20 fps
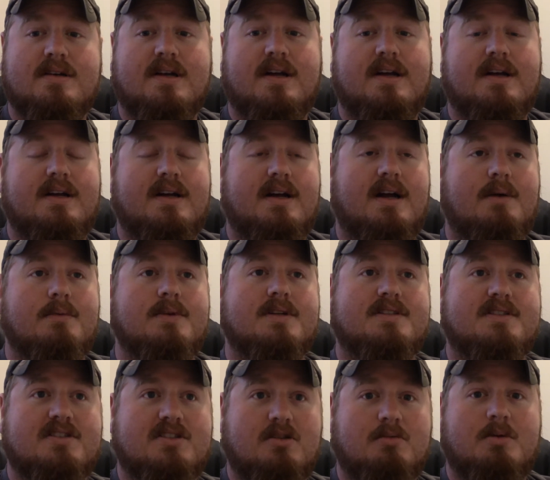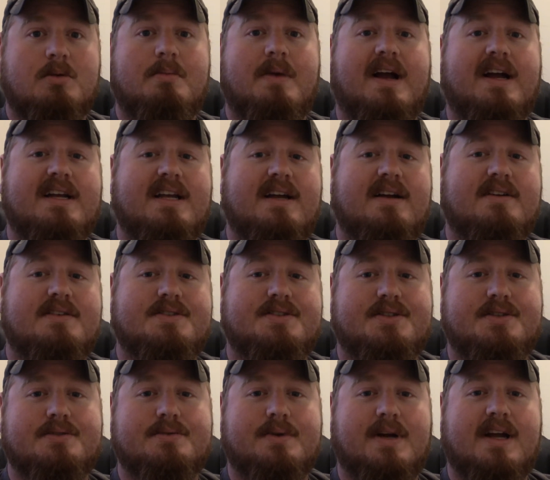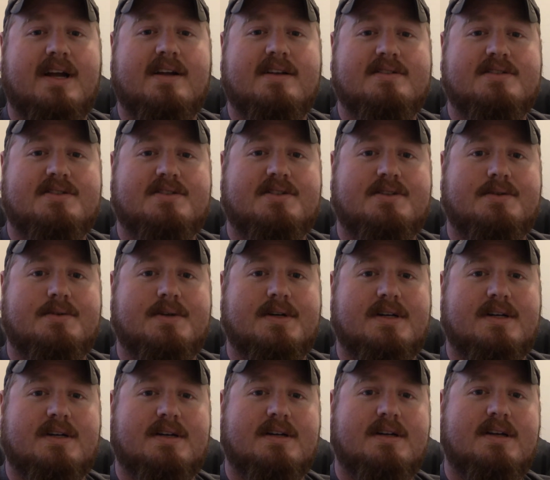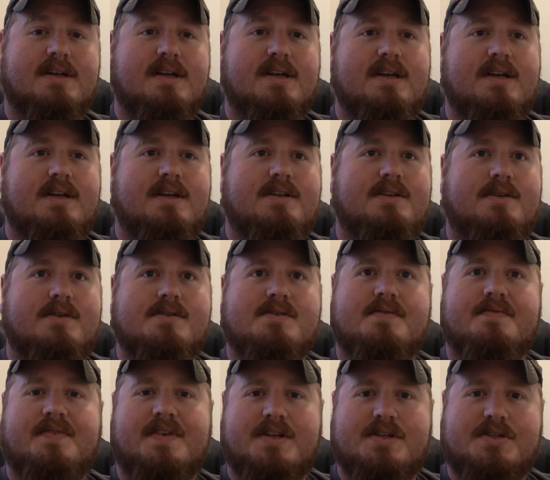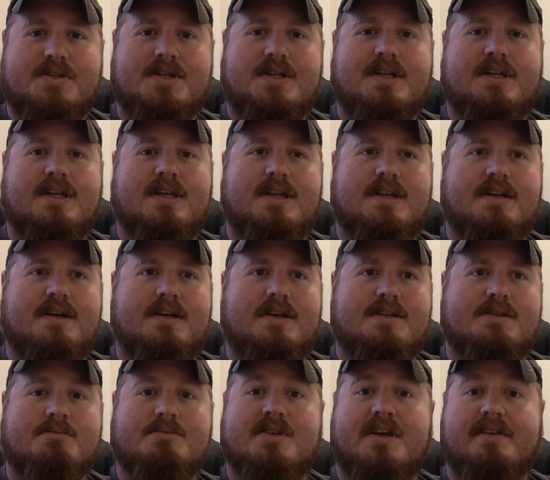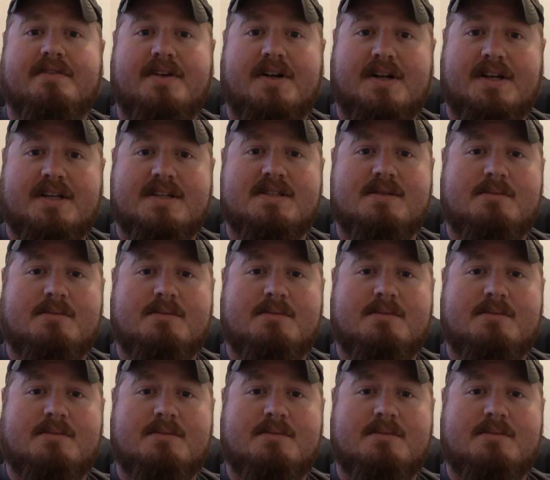I will still be back out to the ranch to do some fishing and some dove hunting.